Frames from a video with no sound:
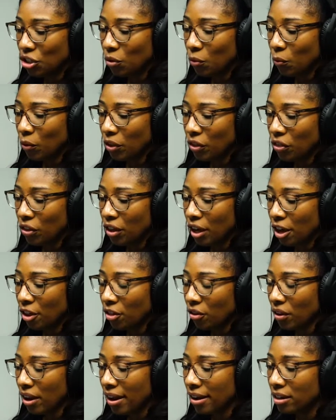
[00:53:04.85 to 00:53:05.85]
with the
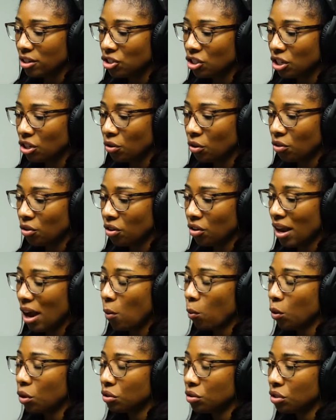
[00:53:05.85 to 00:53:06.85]
other agent, or they're not
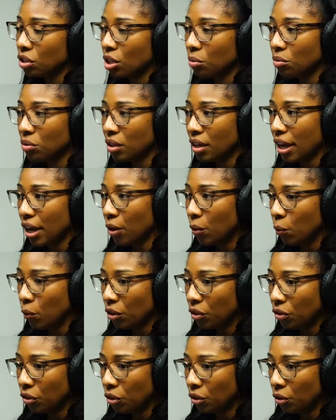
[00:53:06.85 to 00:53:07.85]
willing to communicate
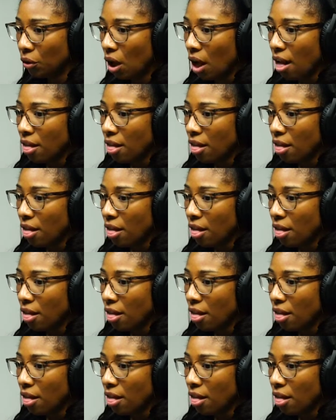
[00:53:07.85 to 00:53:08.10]
with you,